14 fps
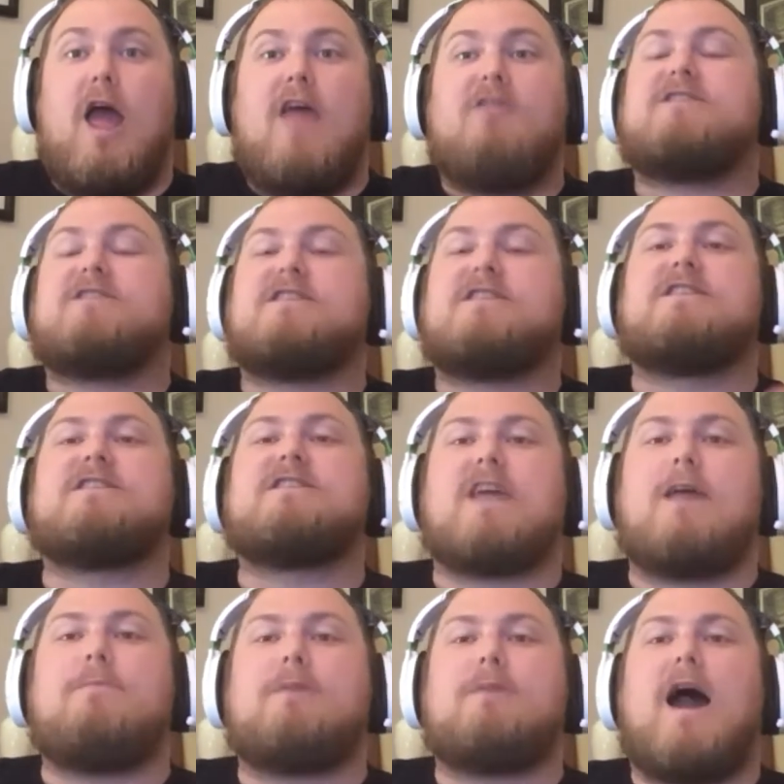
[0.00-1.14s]
This is the
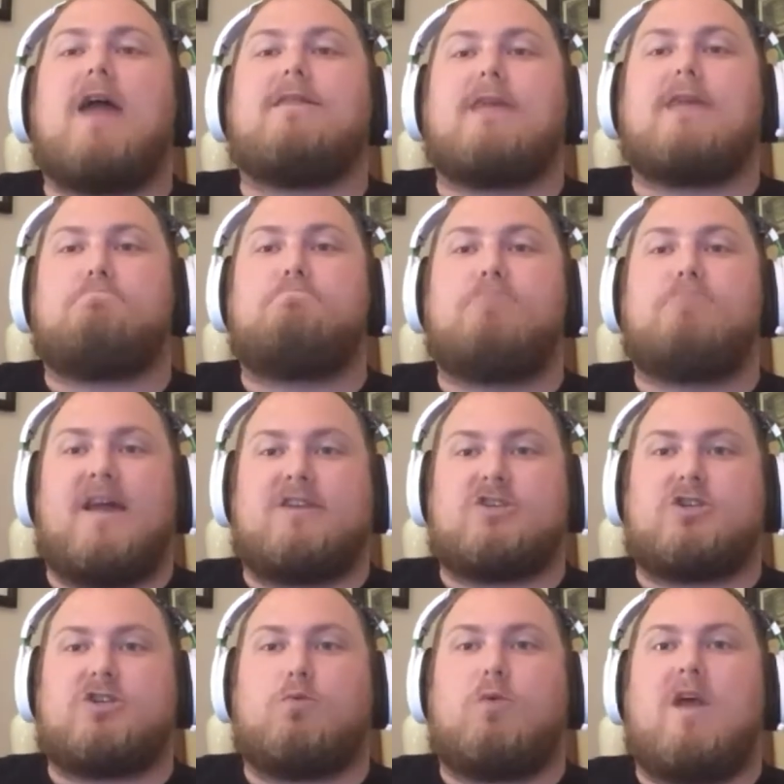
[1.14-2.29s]
same guy that
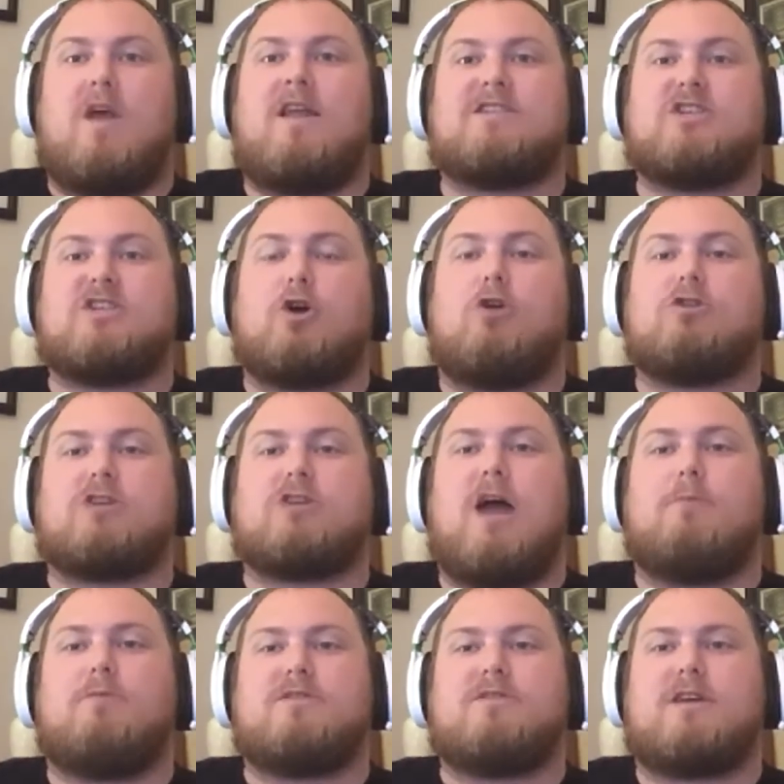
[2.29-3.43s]
bitched when his start
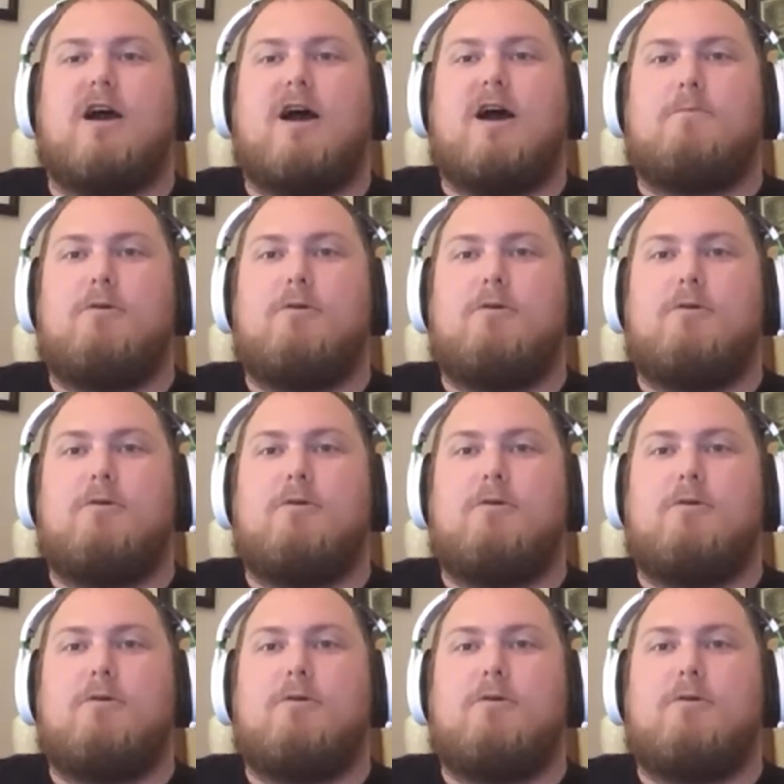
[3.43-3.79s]
time was uh,